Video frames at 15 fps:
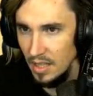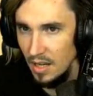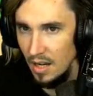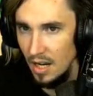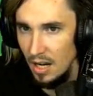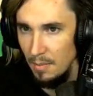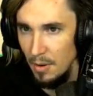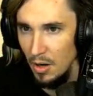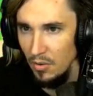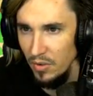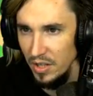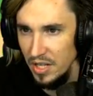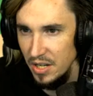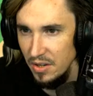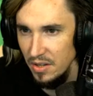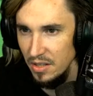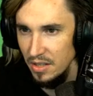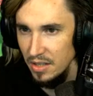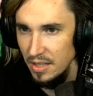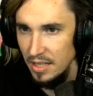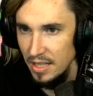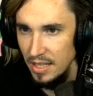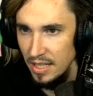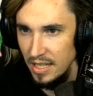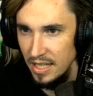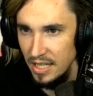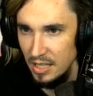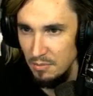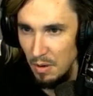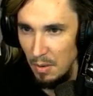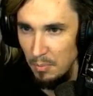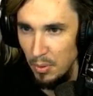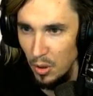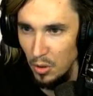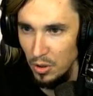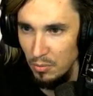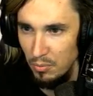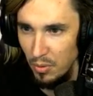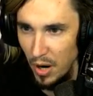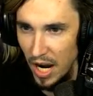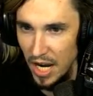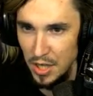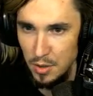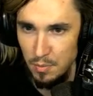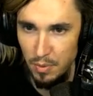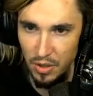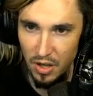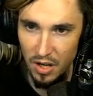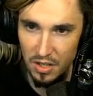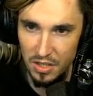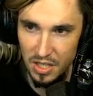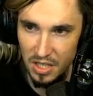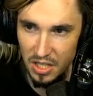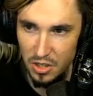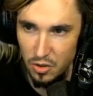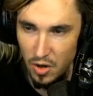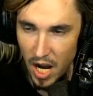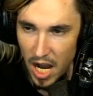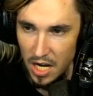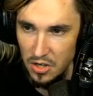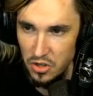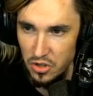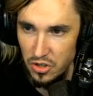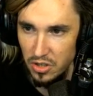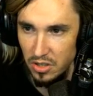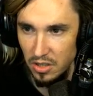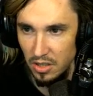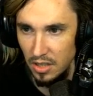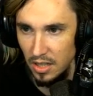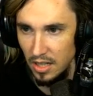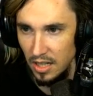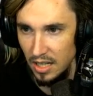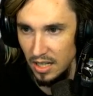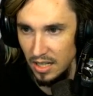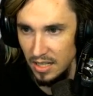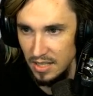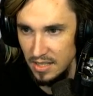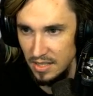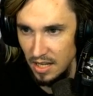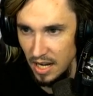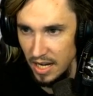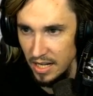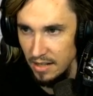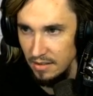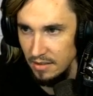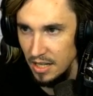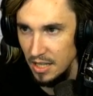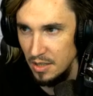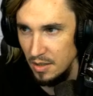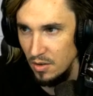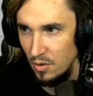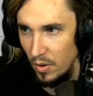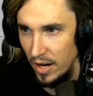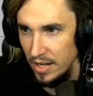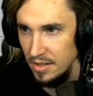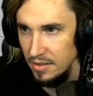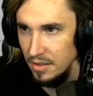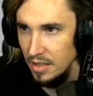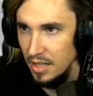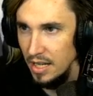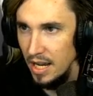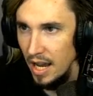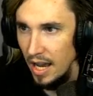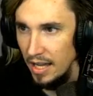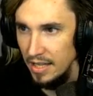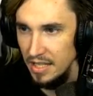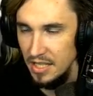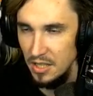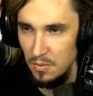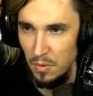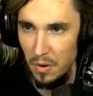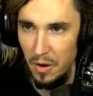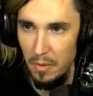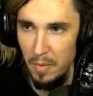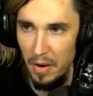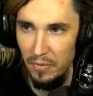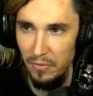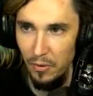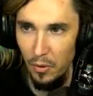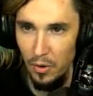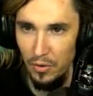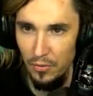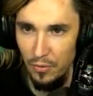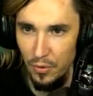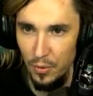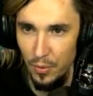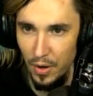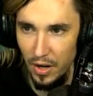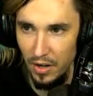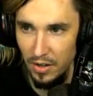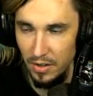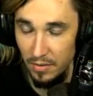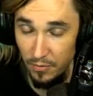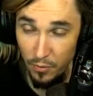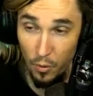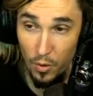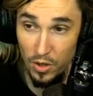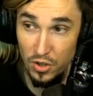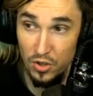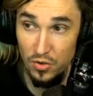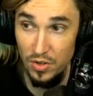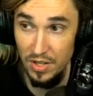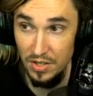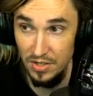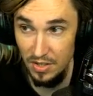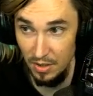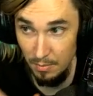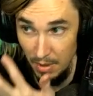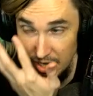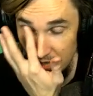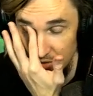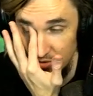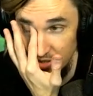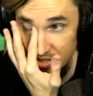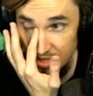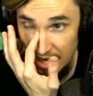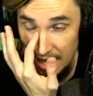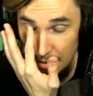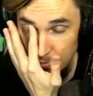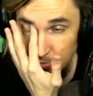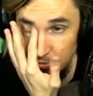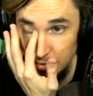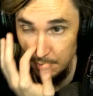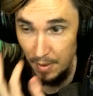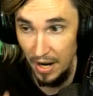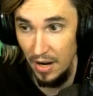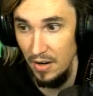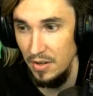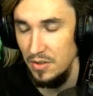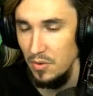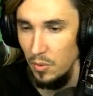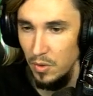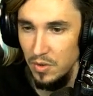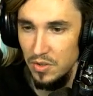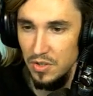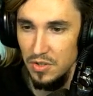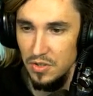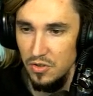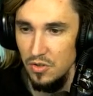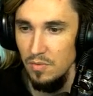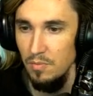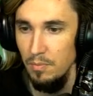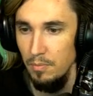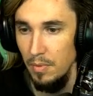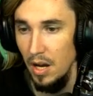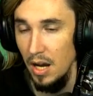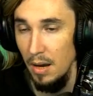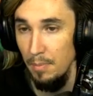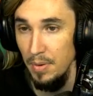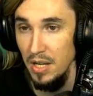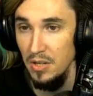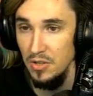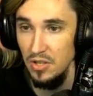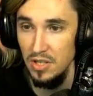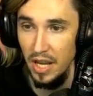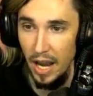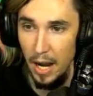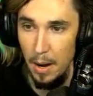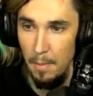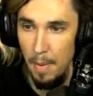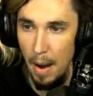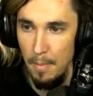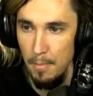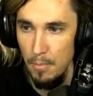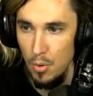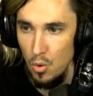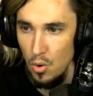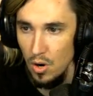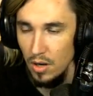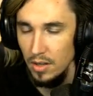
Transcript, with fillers: Um, over here is my bold and brash belongs in the trash uh, sign. It's great. And this is where all my foreign fruit are and foreign trees. So the money trees, the apples, pears, oranges, uh, peaches, and bamboo.